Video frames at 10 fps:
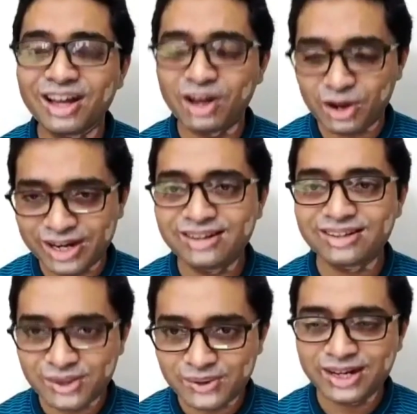All right.
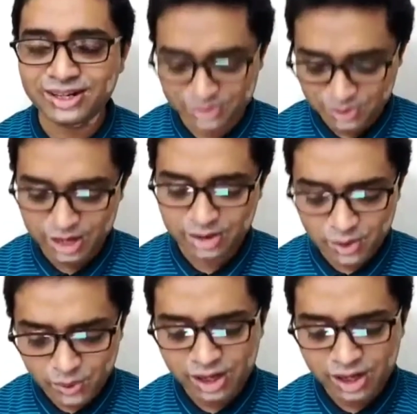
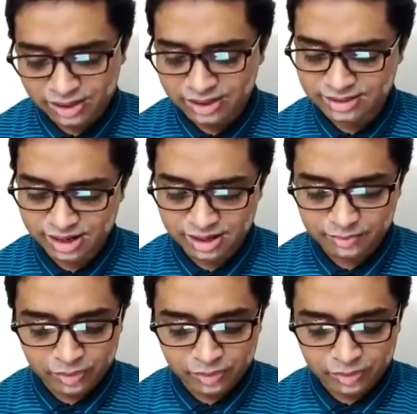Okay. That's great.